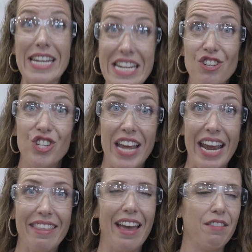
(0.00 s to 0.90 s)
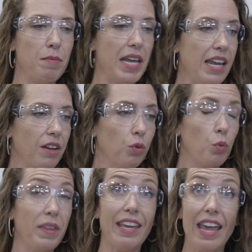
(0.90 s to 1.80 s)
each day that have to be handled
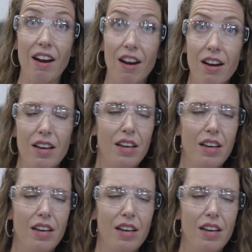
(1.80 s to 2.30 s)
with care,